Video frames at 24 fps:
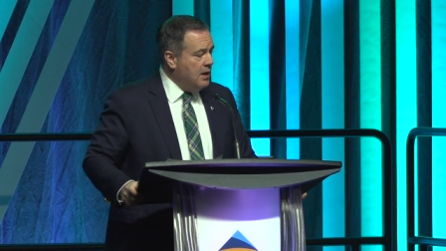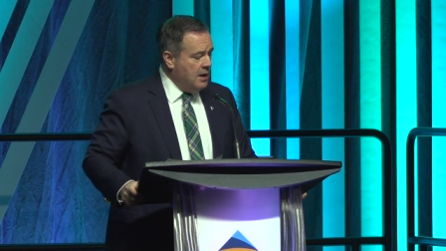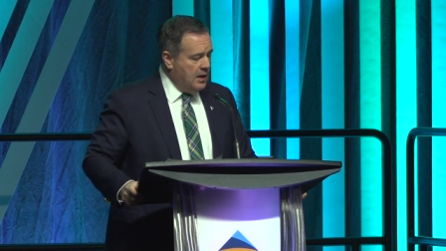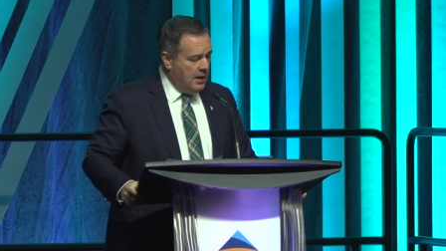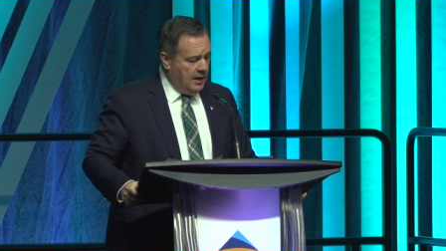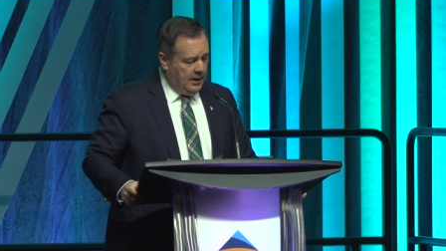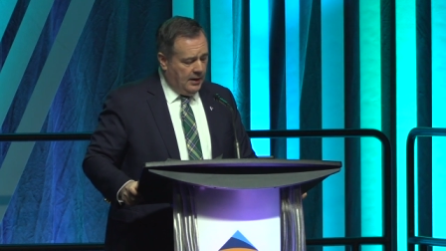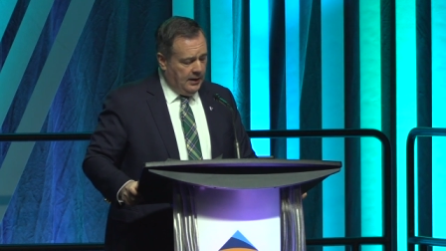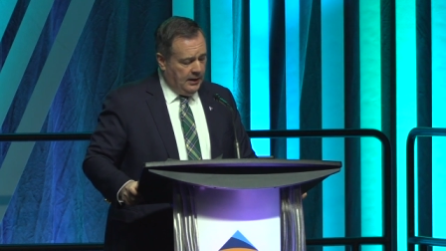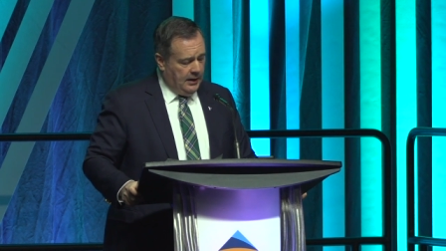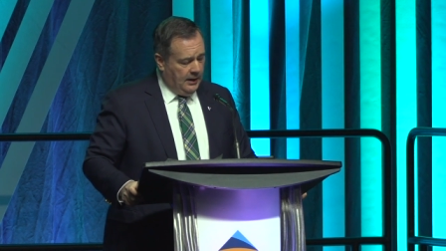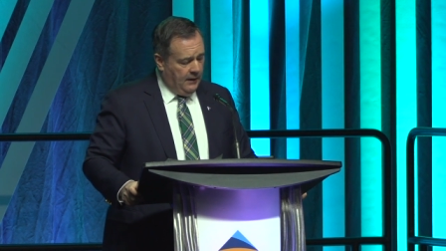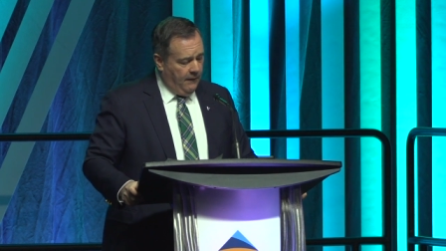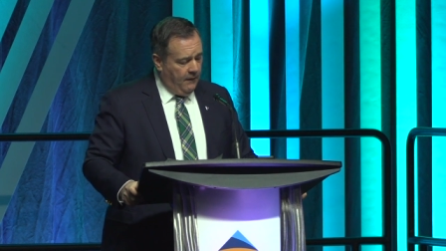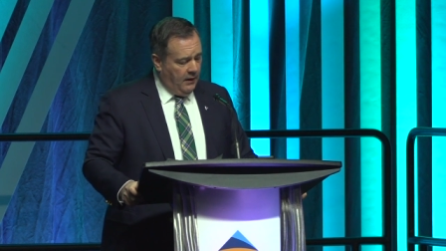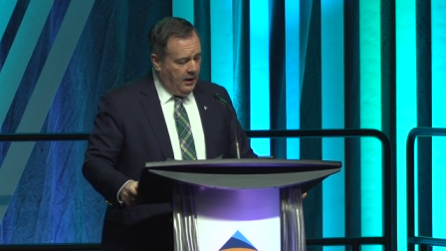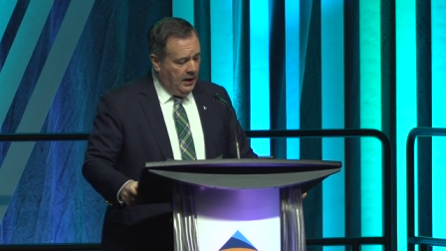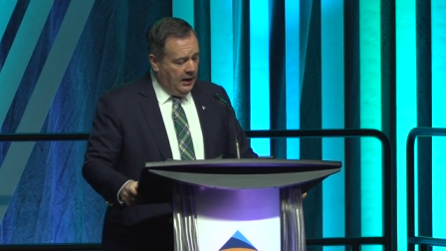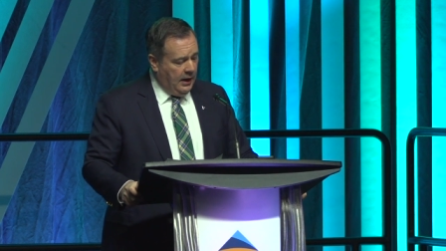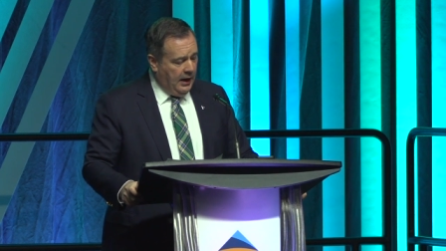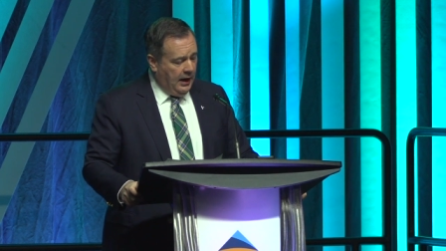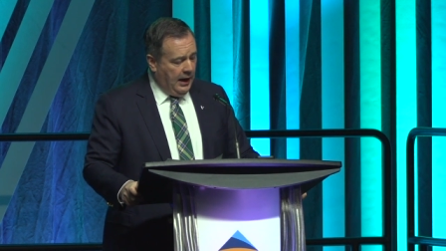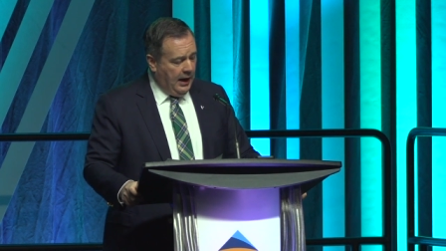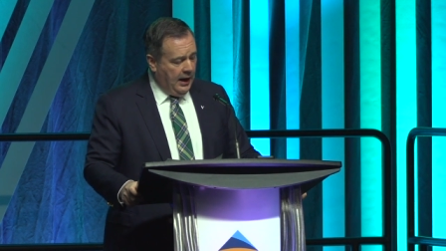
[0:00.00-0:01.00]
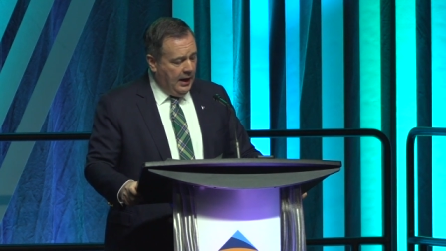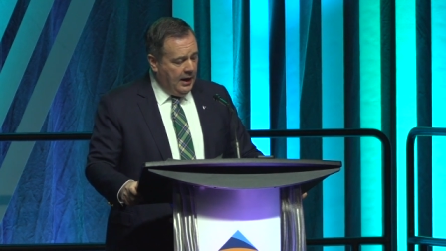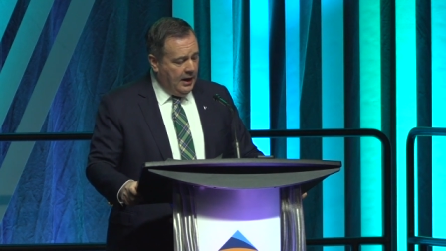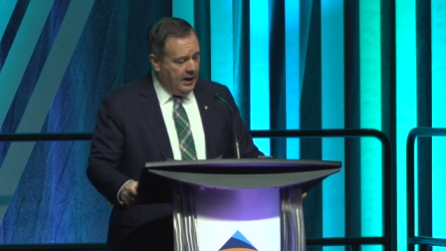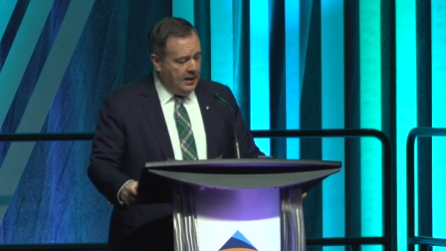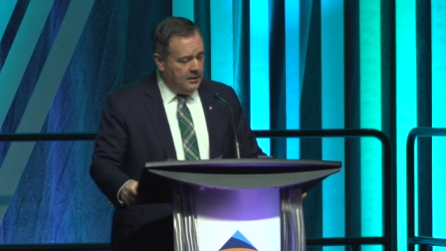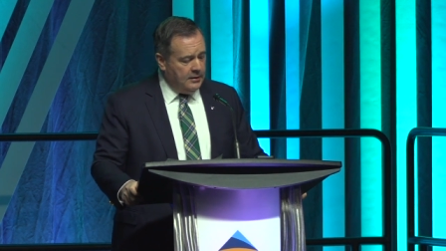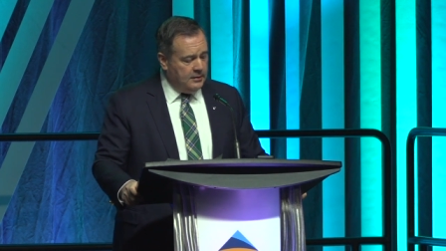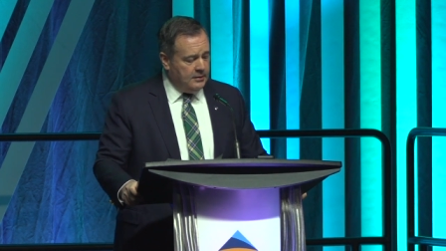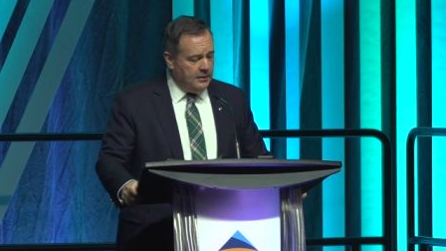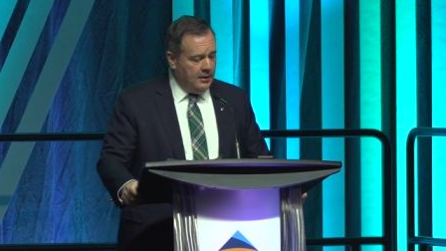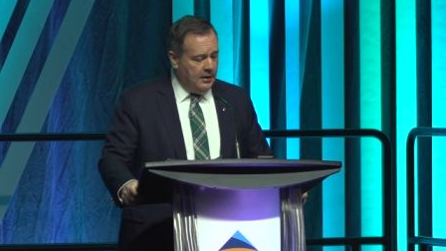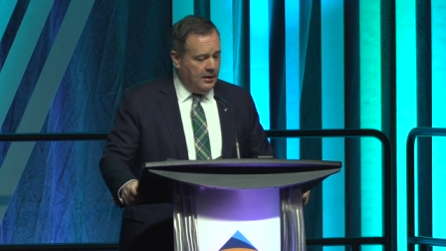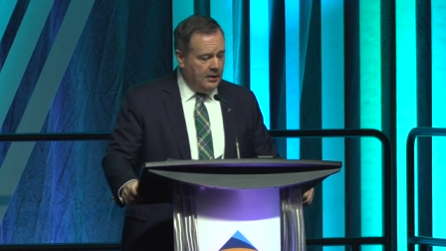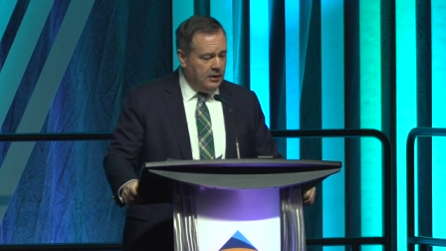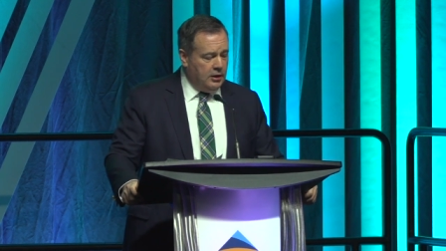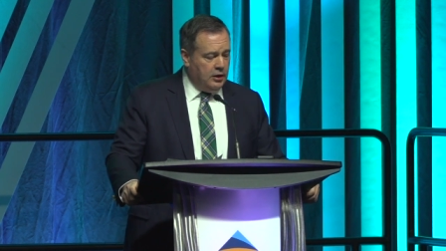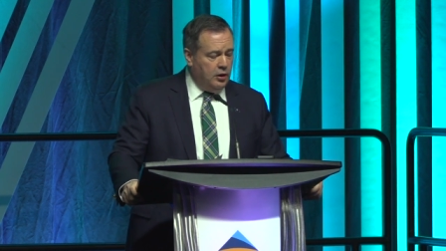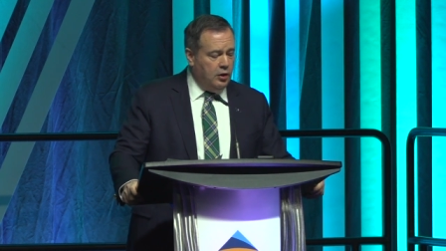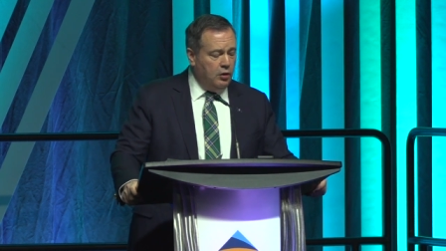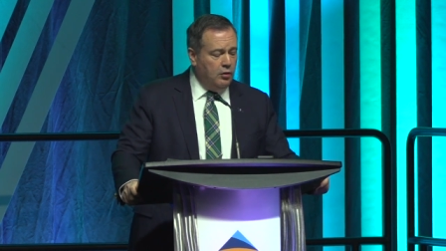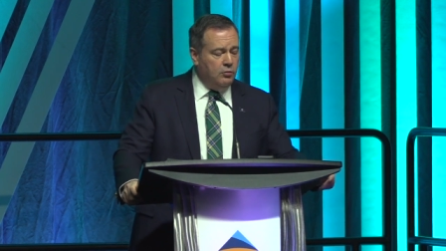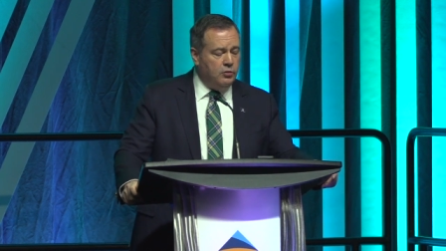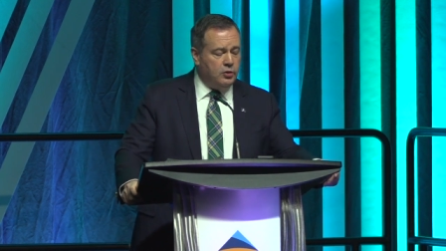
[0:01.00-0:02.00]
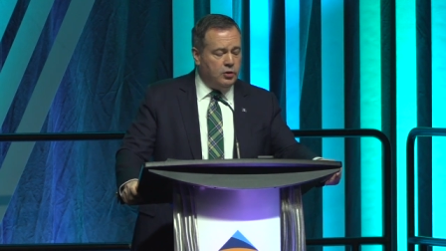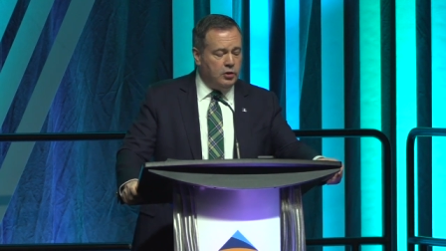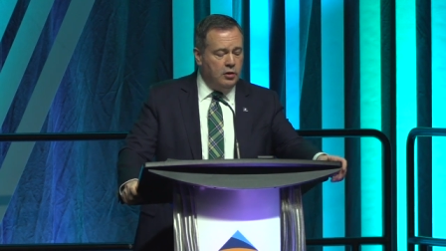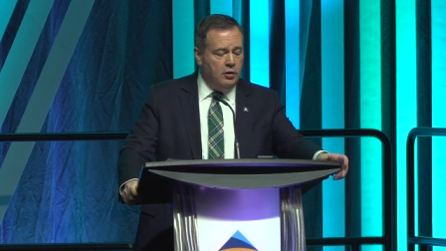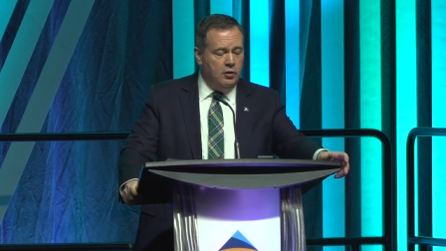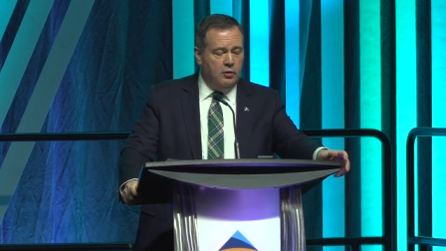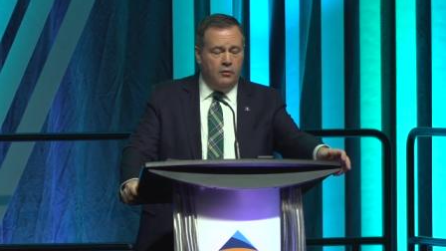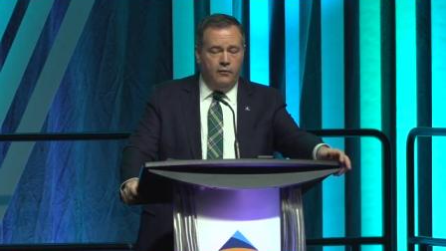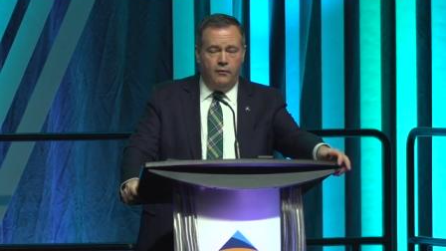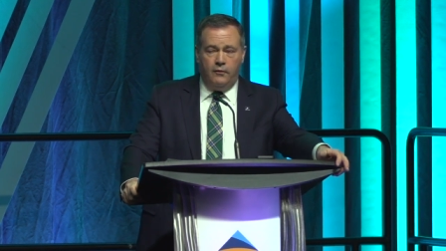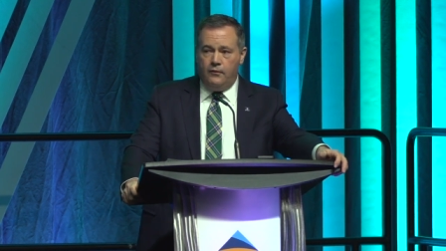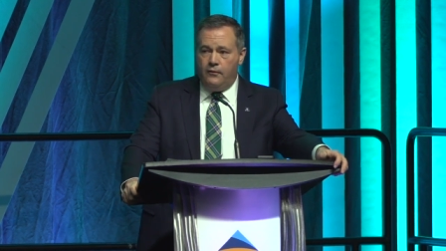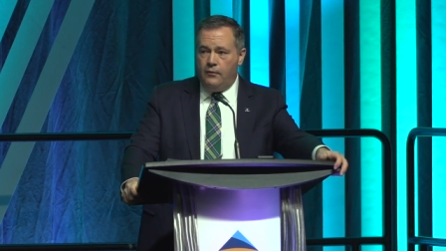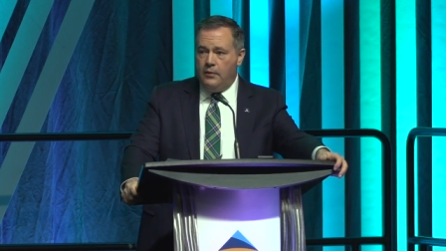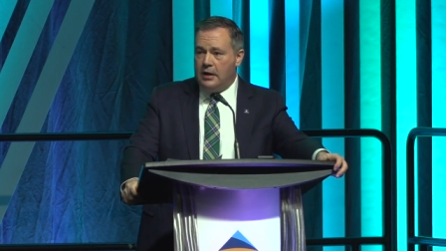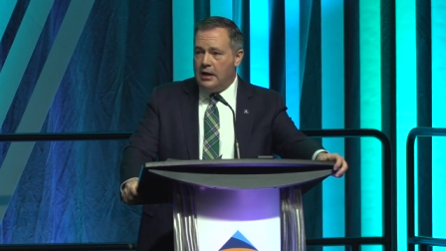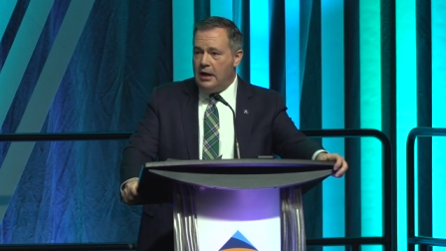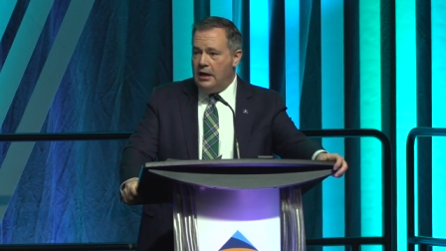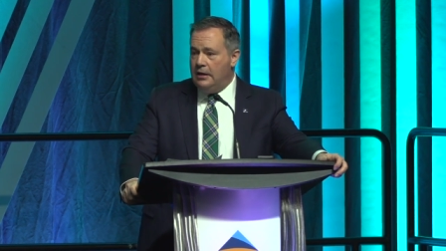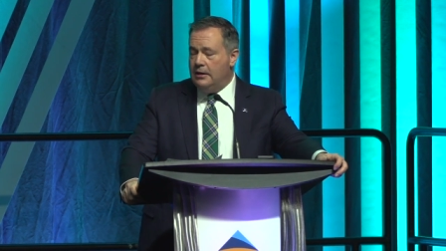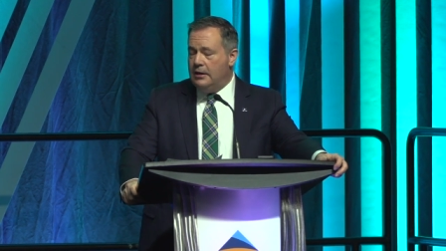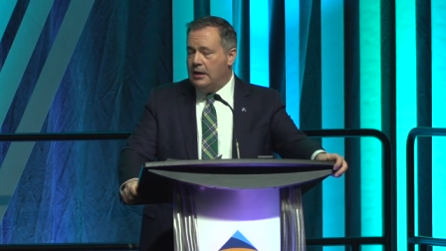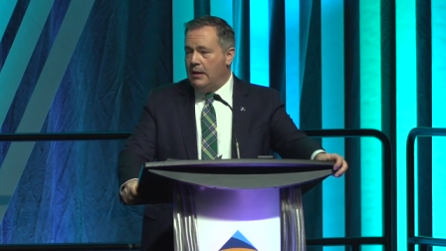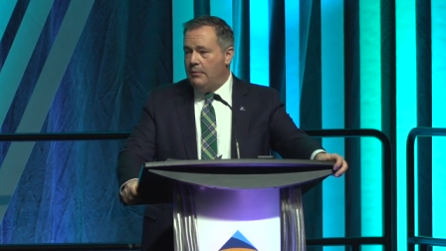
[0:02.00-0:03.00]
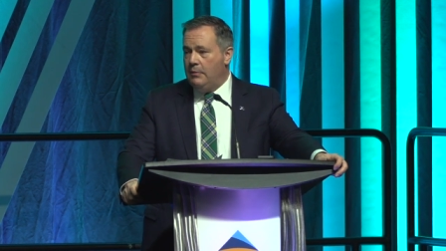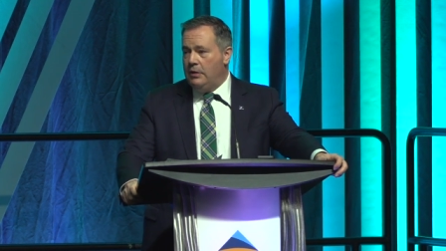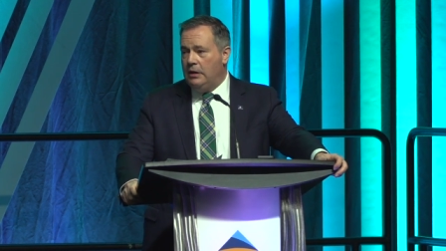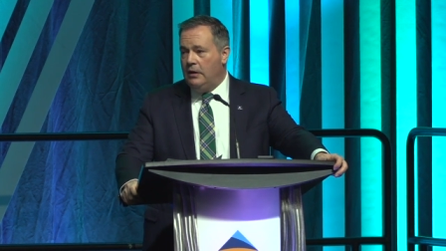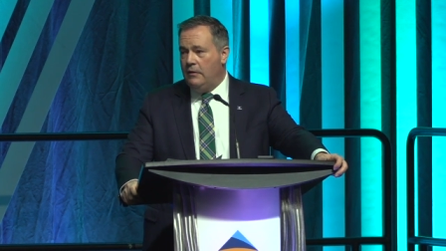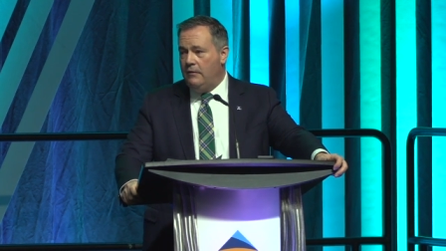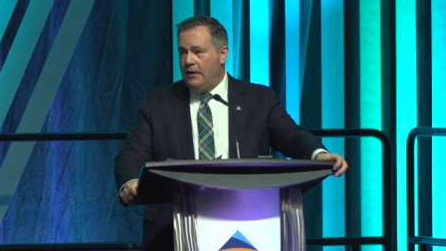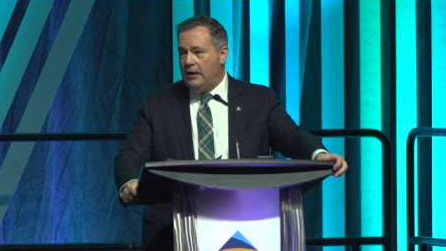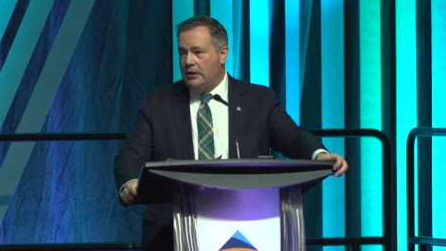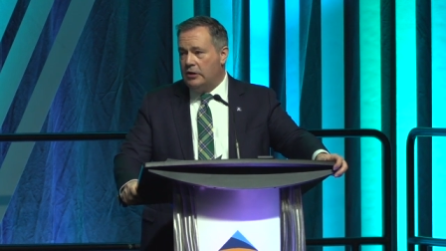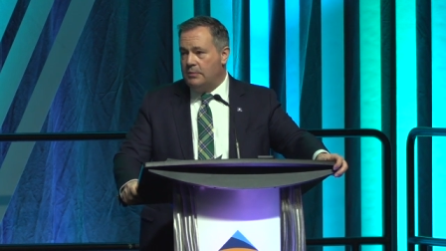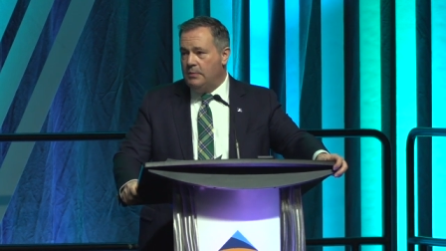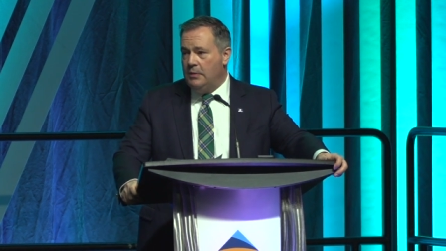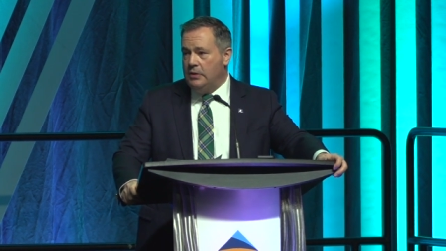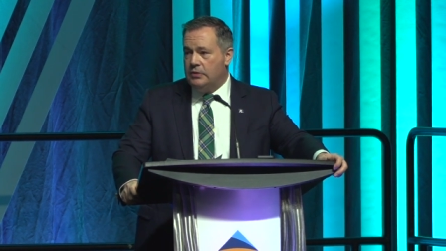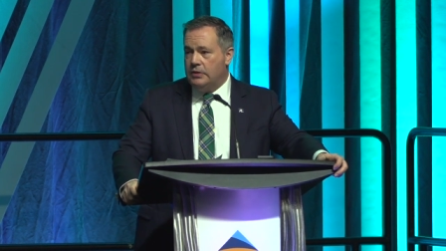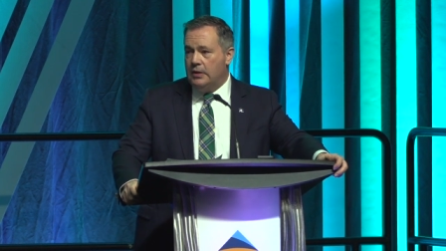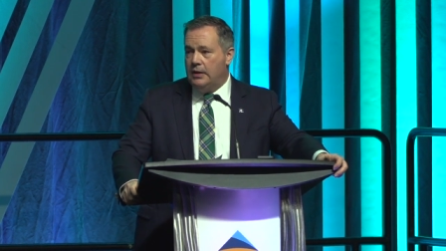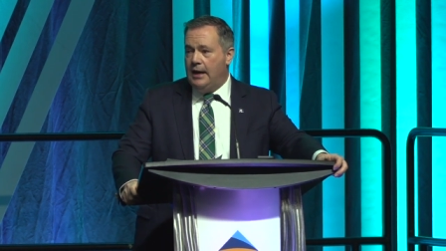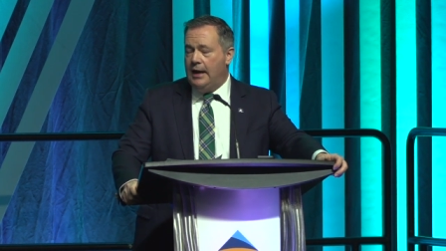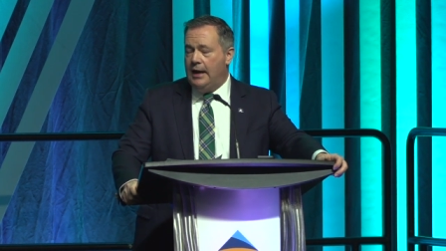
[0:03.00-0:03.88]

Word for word: Uh, and huge new incoming investments in